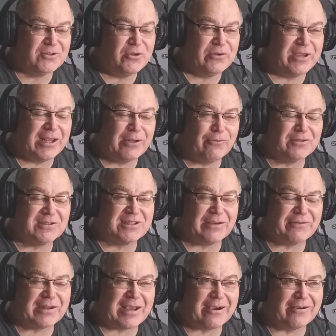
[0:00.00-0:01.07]
2 kilowatts,
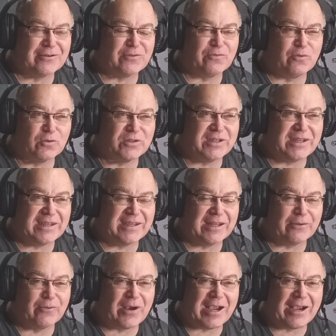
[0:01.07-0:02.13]
7 hours, 14
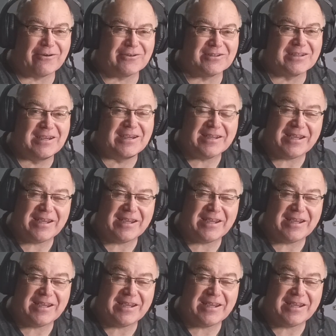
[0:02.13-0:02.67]
kilowatt hours.